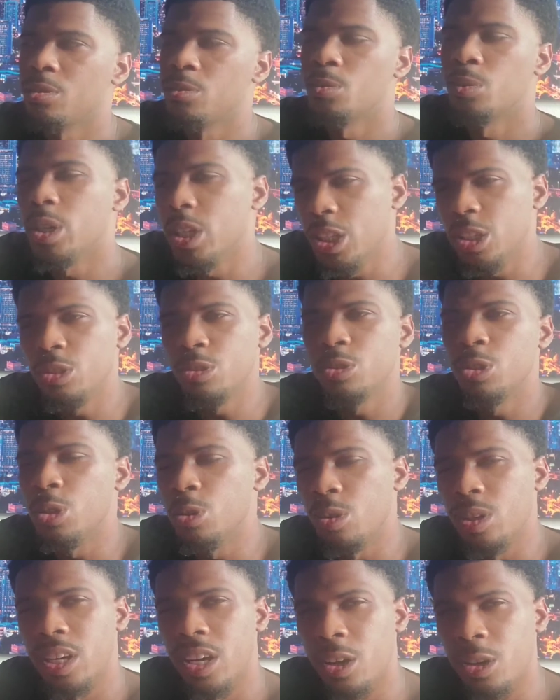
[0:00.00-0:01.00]
What are you
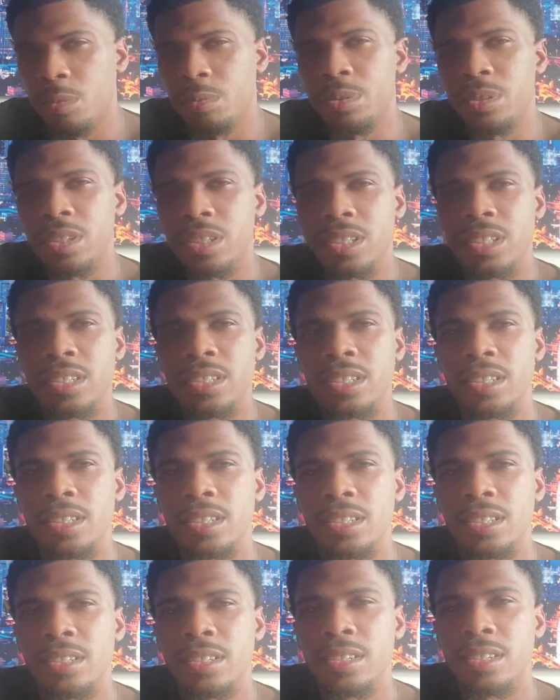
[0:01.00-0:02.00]
doing, Oprah?
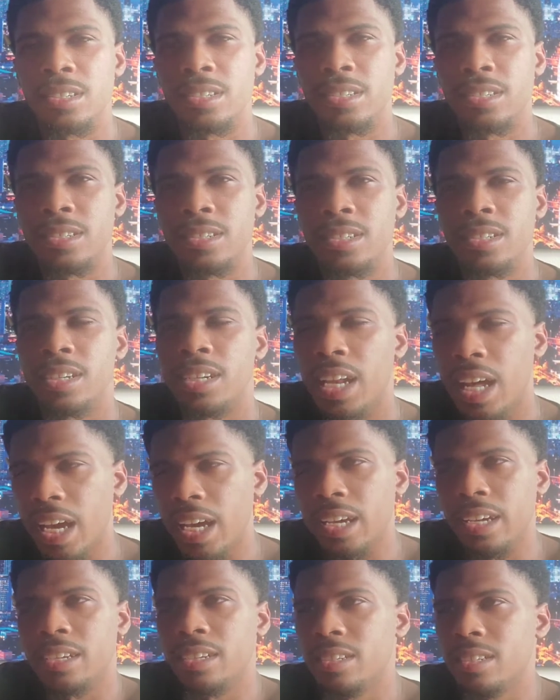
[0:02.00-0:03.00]

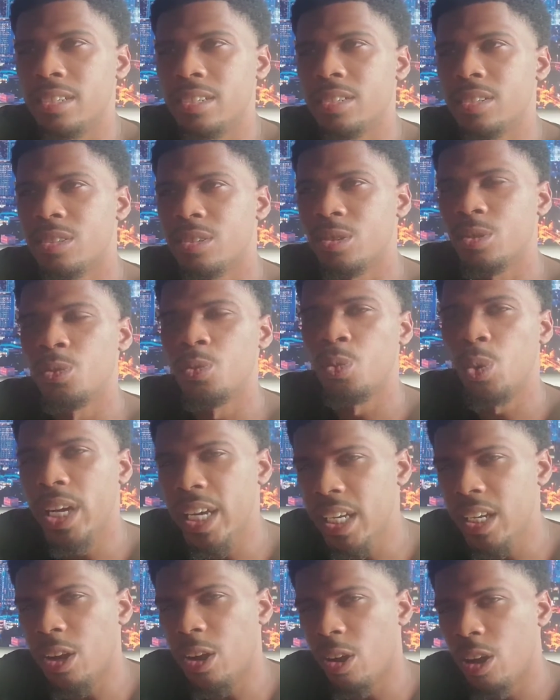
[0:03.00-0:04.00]
Like,
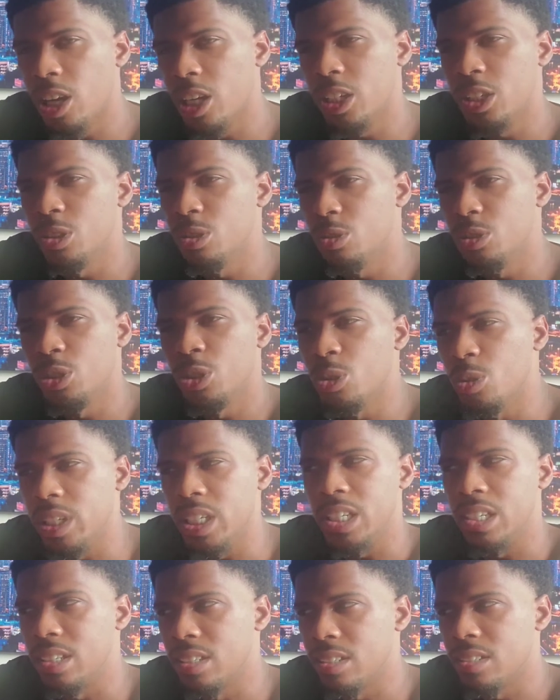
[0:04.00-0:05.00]
what are you
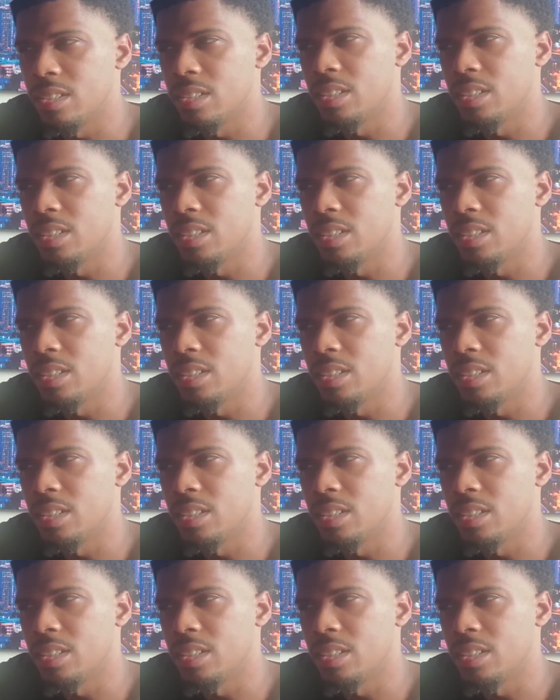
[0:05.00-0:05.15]
doing?